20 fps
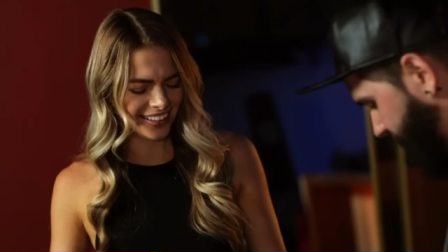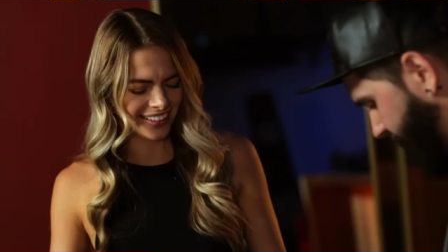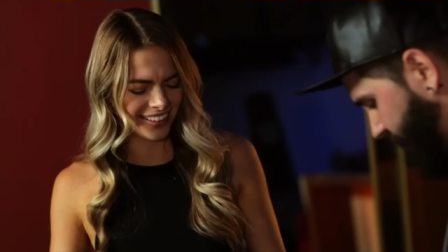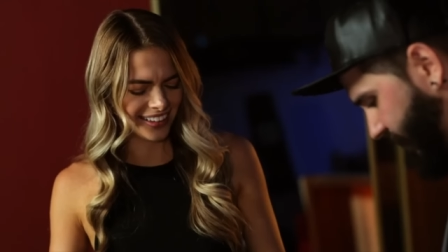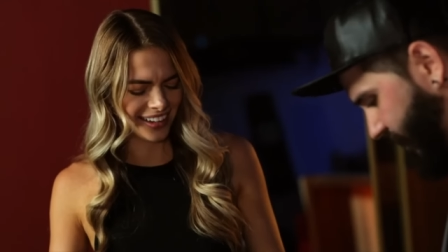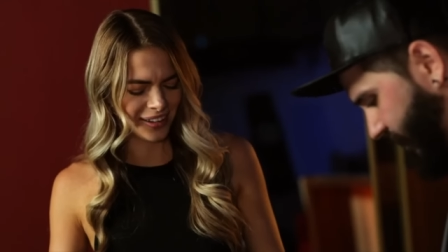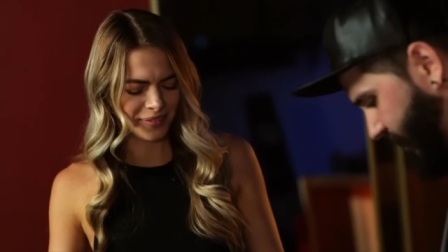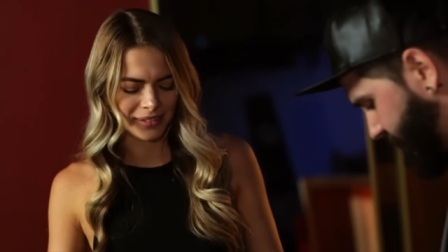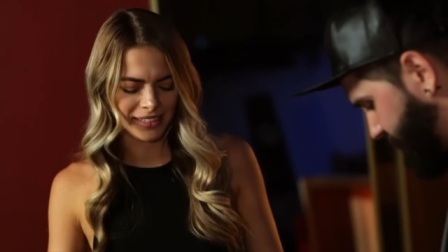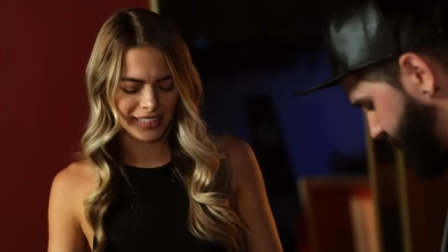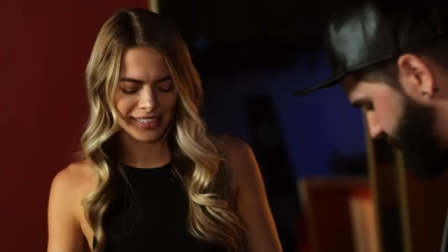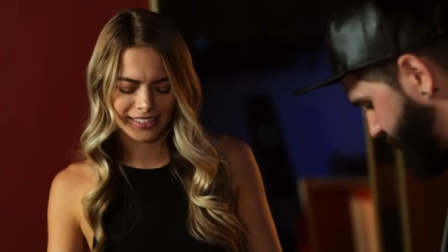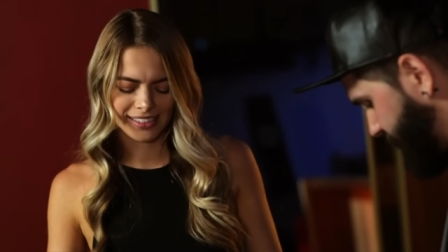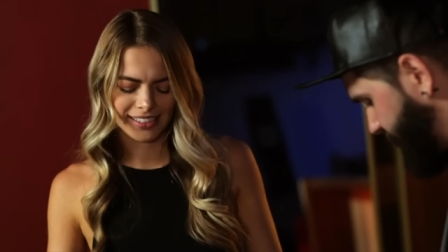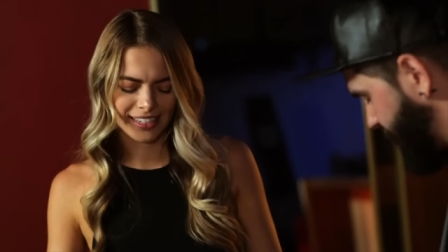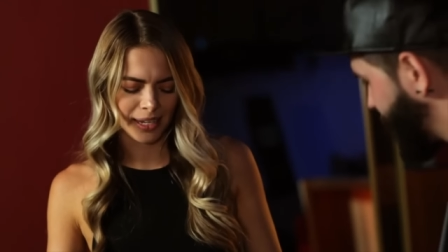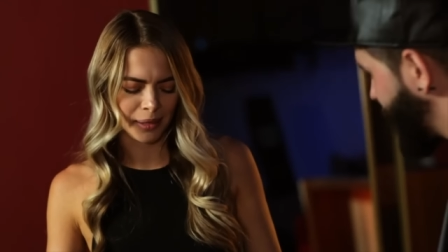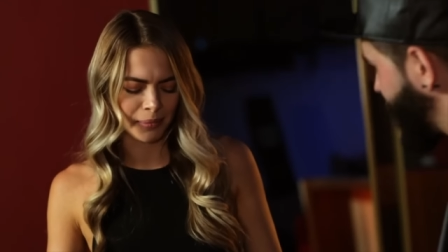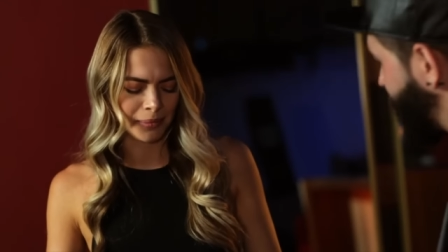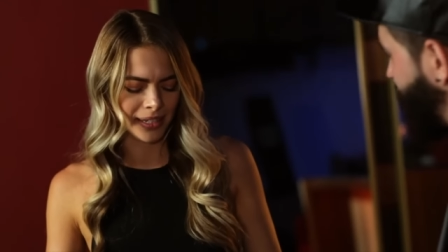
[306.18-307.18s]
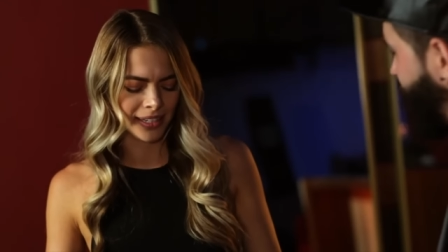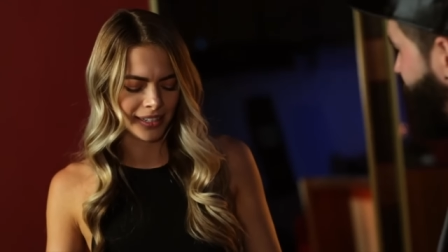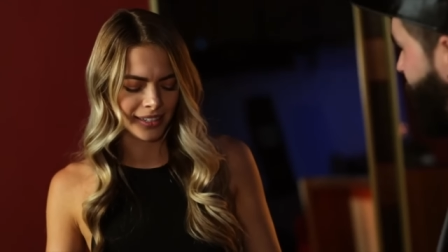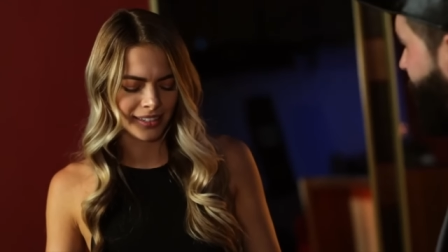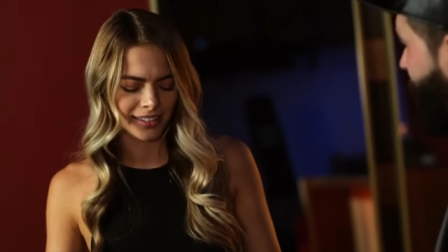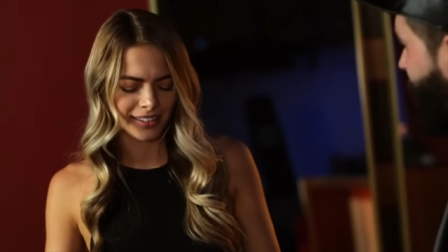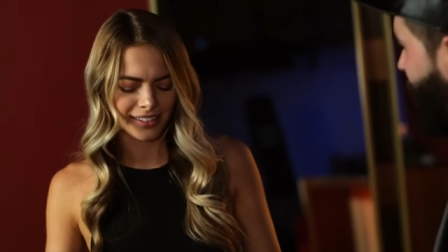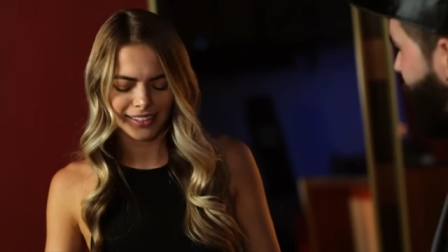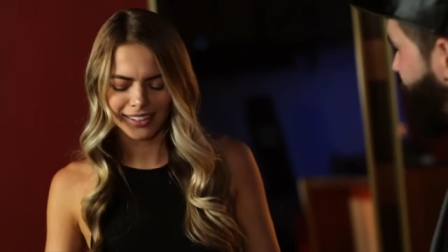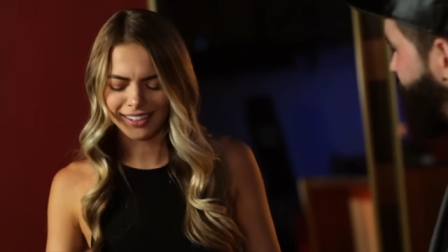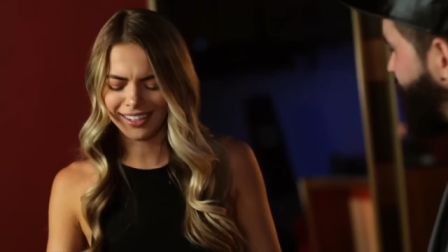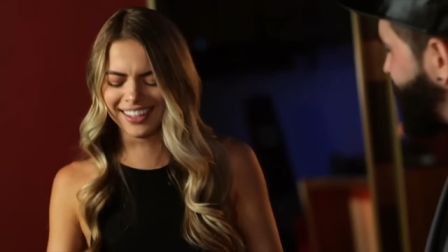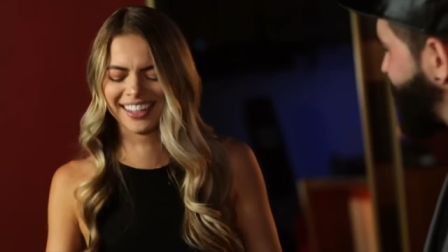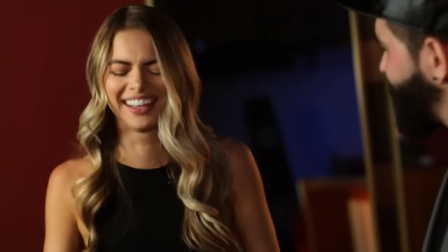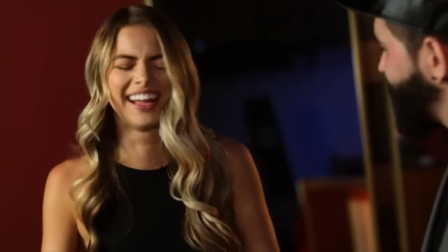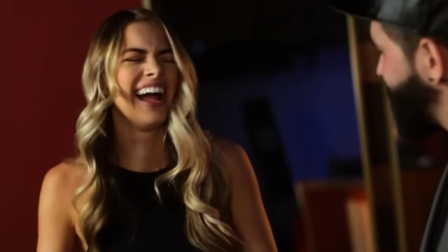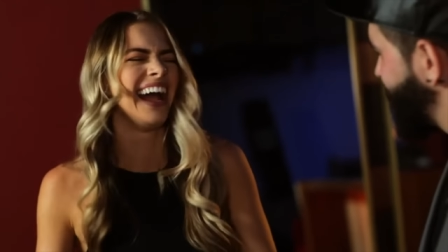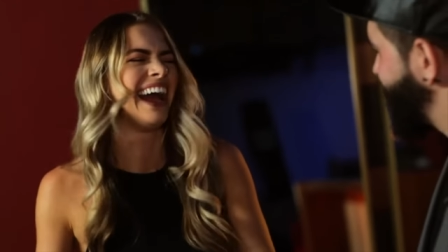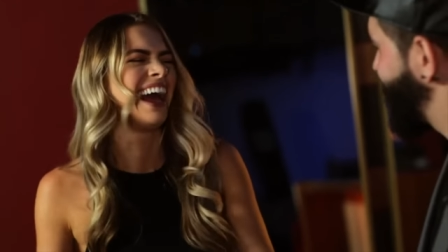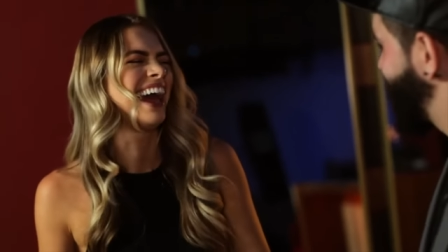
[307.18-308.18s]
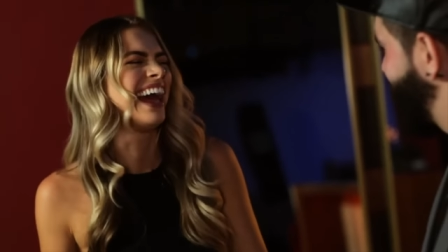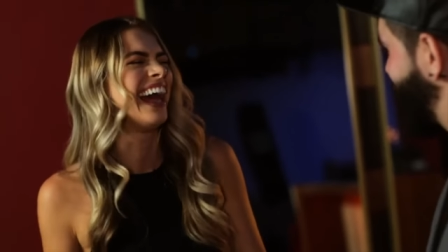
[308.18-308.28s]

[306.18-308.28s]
of me doing it for a very good reason, which